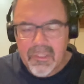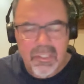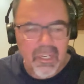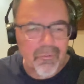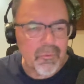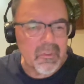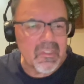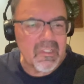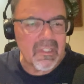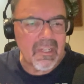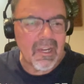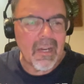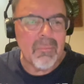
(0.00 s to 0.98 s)

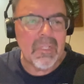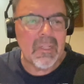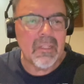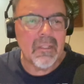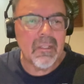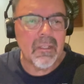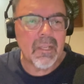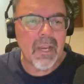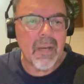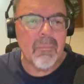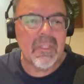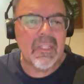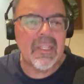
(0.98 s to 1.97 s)
Jefferson, common,
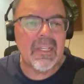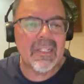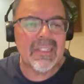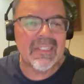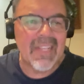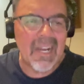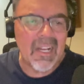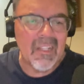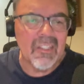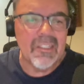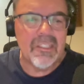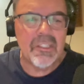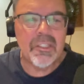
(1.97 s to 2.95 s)
commonly
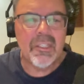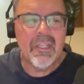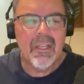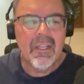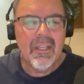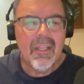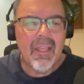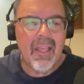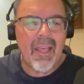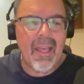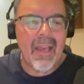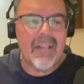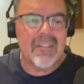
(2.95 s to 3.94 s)
acknowledged
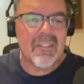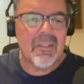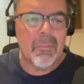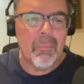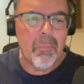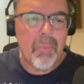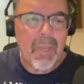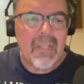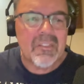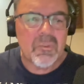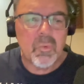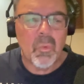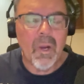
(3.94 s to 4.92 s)
as the
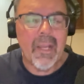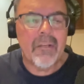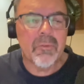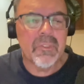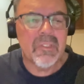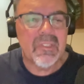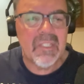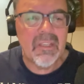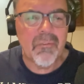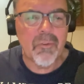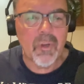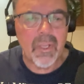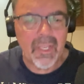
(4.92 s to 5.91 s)
best wide
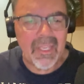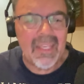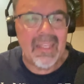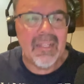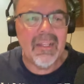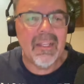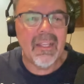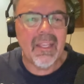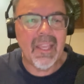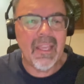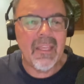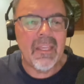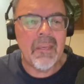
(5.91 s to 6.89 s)
receiver in the
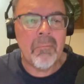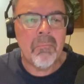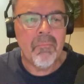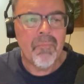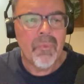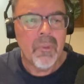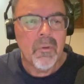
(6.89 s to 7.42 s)
game,